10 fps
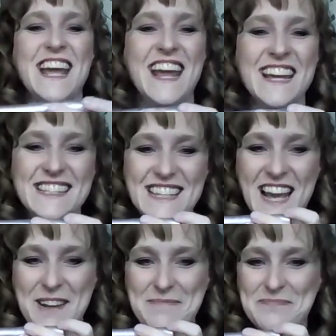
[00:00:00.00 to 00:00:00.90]
it's
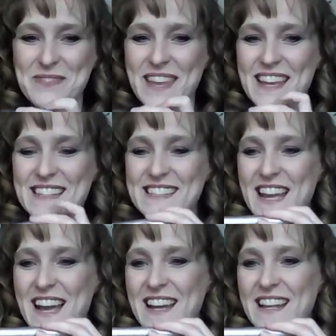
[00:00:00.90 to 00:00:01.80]
um it's
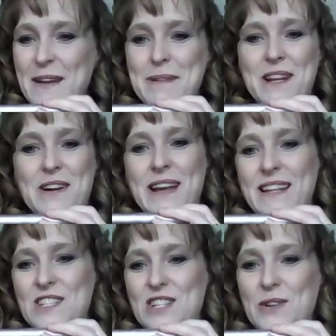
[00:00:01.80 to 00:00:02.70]
uh, I'm gonna go ahead
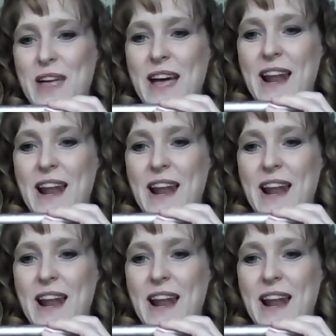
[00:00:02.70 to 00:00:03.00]
and show that.